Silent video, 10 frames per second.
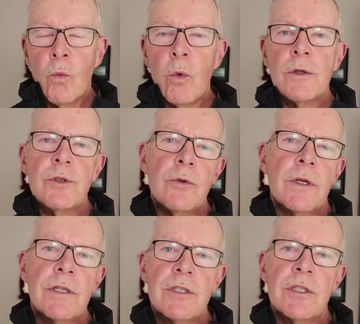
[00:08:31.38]
Would you
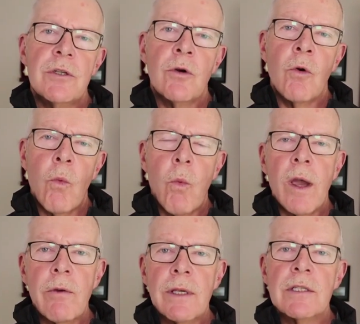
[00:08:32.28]
consider
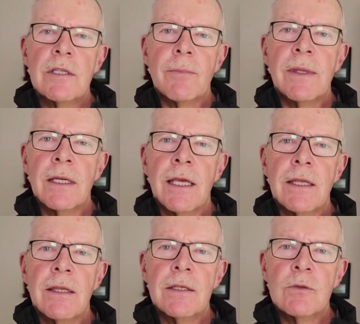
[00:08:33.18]
wearing something
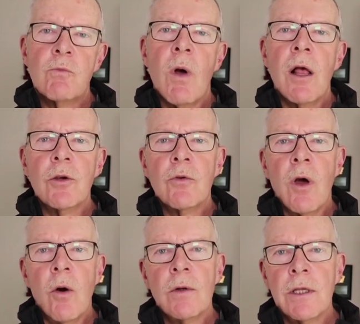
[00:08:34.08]
like this while
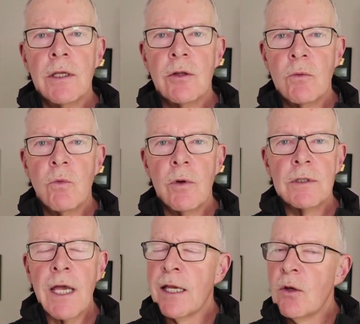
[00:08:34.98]
you're out in the
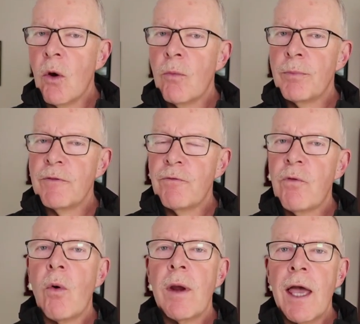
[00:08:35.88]
woods? I know
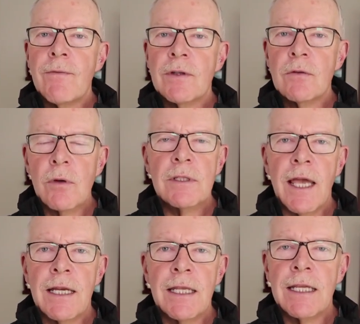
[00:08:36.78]
before having looked
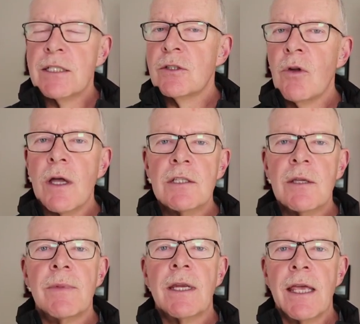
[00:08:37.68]
at it, it's not
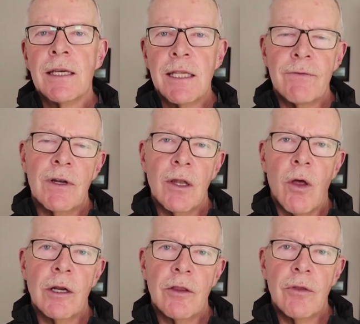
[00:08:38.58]
something I had given a
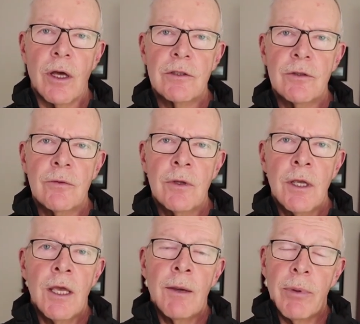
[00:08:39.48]
lot of thought to,
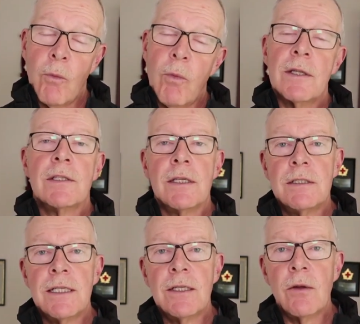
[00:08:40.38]
but once I
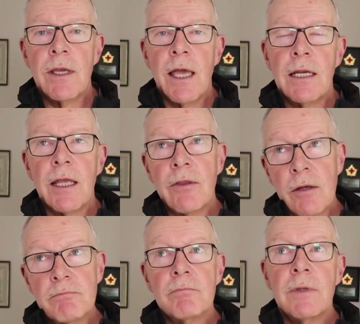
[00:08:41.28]
did look at it, I
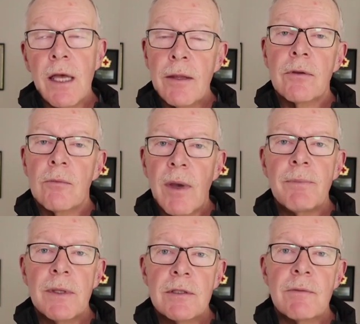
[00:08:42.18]
thought, yeah, there
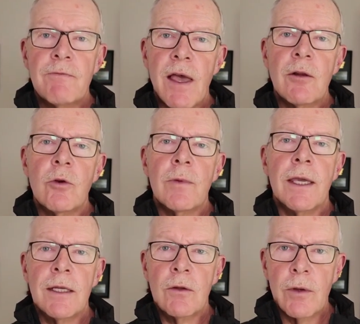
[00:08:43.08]
might be some value
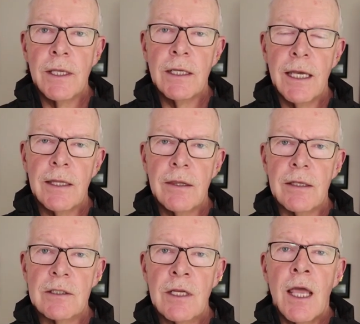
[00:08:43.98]
in looking at
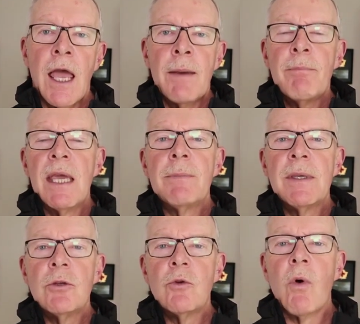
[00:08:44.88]
this.
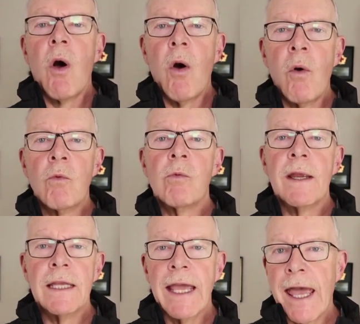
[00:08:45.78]
Maybe you
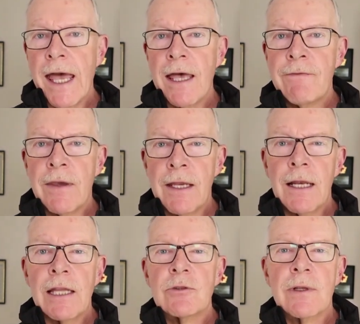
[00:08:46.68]
already have
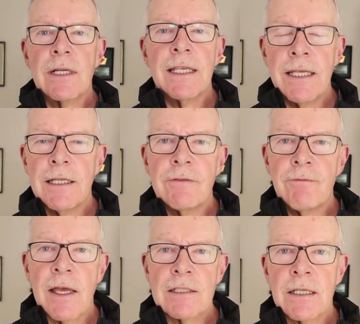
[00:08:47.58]
an electrically
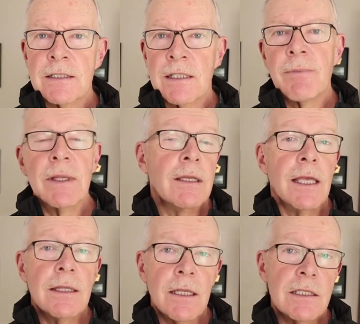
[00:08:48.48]
heated vest, something
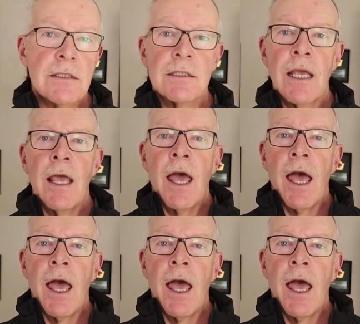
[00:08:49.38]
like this.